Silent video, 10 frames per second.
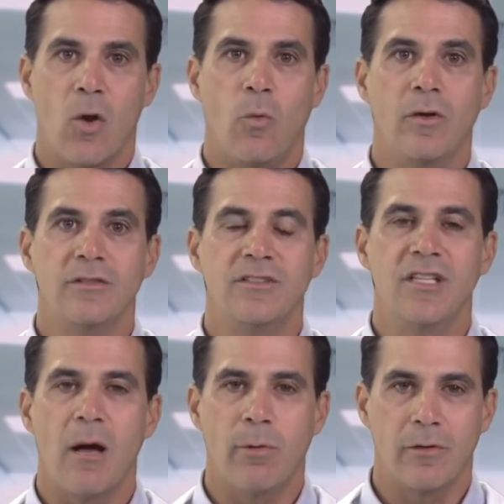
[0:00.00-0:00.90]
will
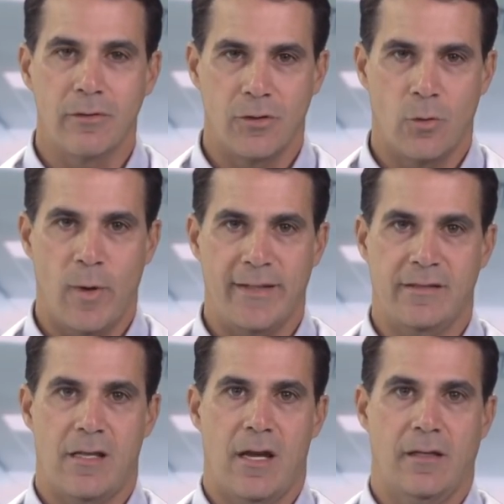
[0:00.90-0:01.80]
double your
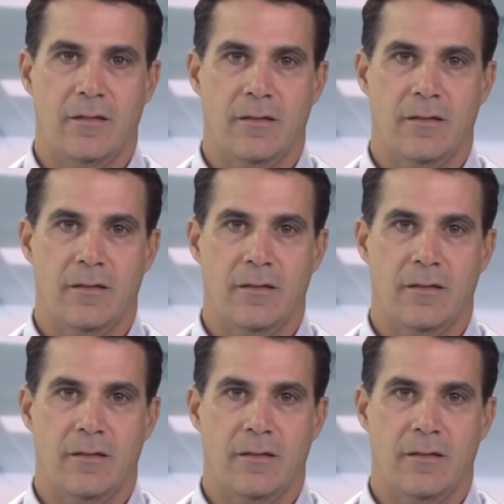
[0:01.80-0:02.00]
waistline.